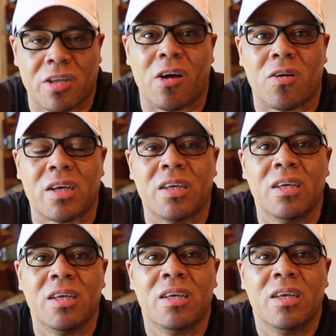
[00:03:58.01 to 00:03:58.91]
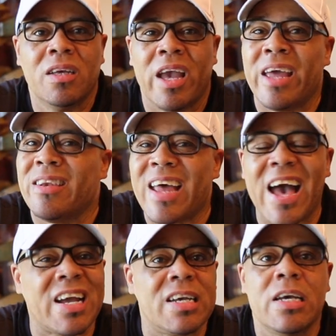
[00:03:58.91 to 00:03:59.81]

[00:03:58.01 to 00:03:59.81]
talk and knock